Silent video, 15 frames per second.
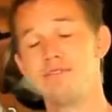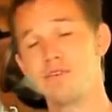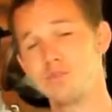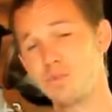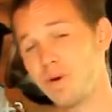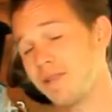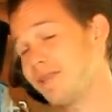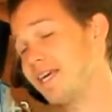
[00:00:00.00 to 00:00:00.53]
If
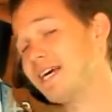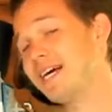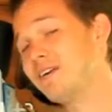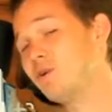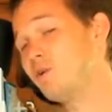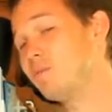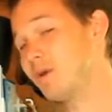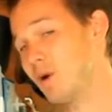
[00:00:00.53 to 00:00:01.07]
there's one thing
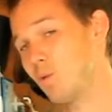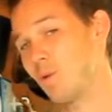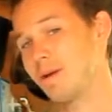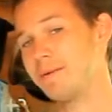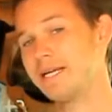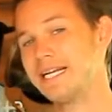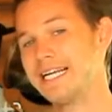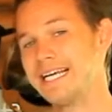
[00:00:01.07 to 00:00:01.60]
I know about
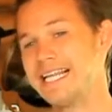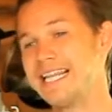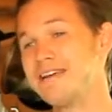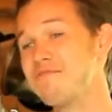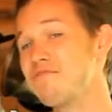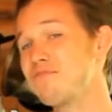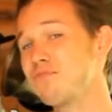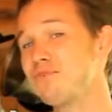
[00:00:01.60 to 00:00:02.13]
women,
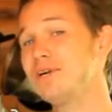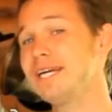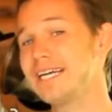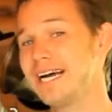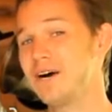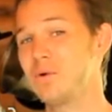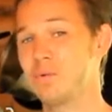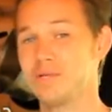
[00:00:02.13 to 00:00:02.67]
they
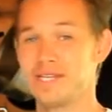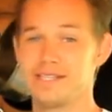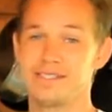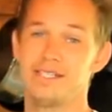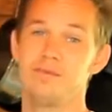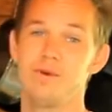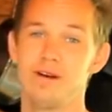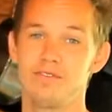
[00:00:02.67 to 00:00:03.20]
freak out when they
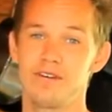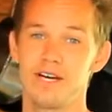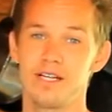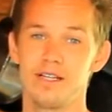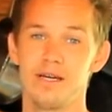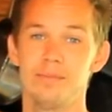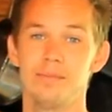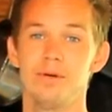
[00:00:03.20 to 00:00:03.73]
see rough
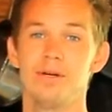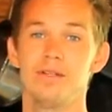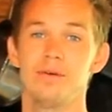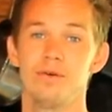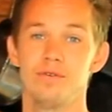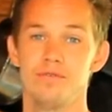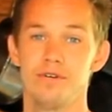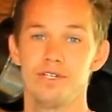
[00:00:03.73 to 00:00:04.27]
cut lumber in
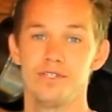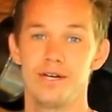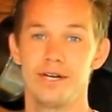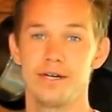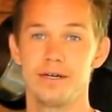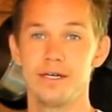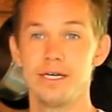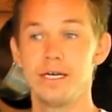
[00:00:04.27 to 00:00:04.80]
their
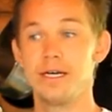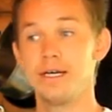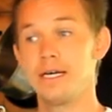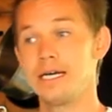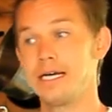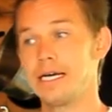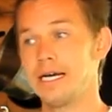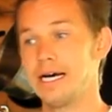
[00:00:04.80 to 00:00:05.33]
refrigerator.
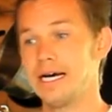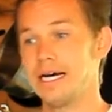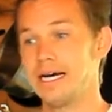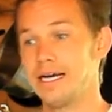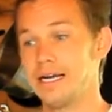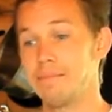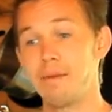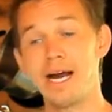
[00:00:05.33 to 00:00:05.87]

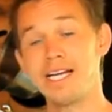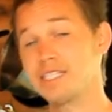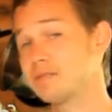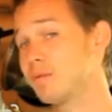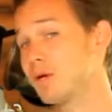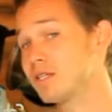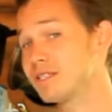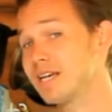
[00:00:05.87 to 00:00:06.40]
In my
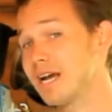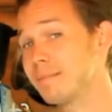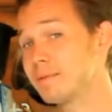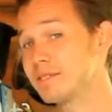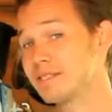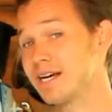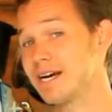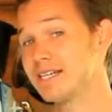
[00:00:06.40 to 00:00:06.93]
small
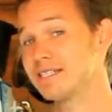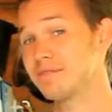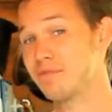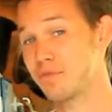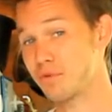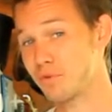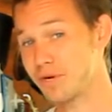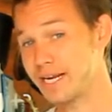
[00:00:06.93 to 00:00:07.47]
sample size of
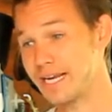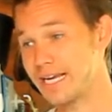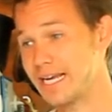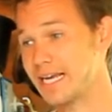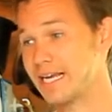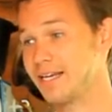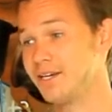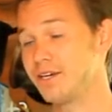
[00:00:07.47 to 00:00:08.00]
3,
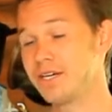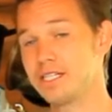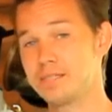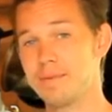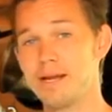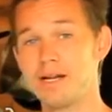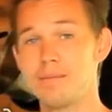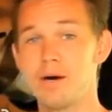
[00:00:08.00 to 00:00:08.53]
you're going to
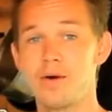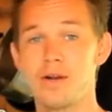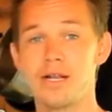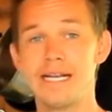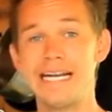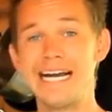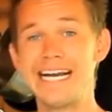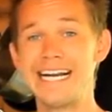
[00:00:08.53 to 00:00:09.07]
spend about
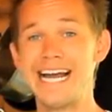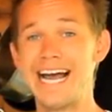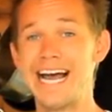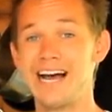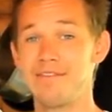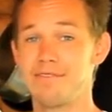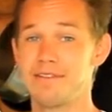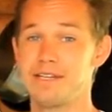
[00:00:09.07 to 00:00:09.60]
a night and a
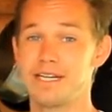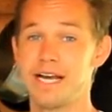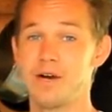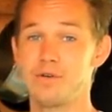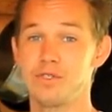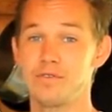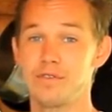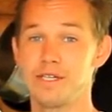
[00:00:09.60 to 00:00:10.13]
half on the
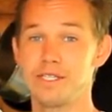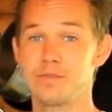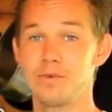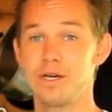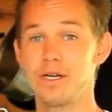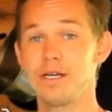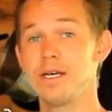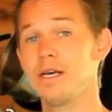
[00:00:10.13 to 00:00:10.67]
couch for this
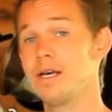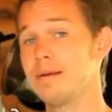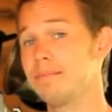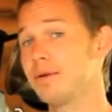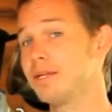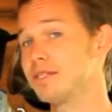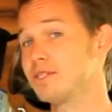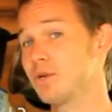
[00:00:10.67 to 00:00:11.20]
one,
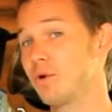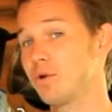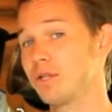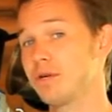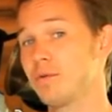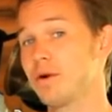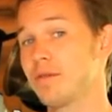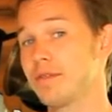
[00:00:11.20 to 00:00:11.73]
but it's
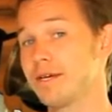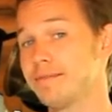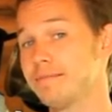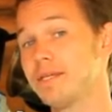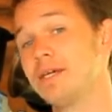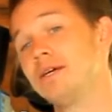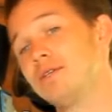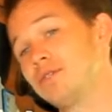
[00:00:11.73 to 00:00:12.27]
totally worth it.
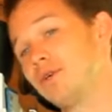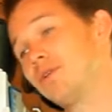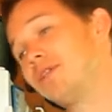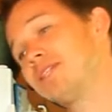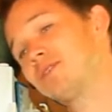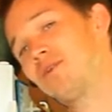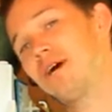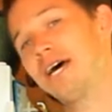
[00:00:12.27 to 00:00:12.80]
So
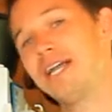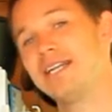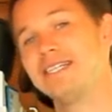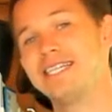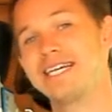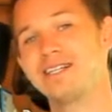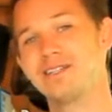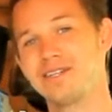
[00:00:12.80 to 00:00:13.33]
let's go ahead
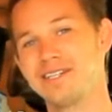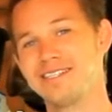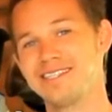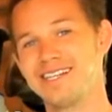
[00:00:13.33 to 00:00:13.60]
and take a look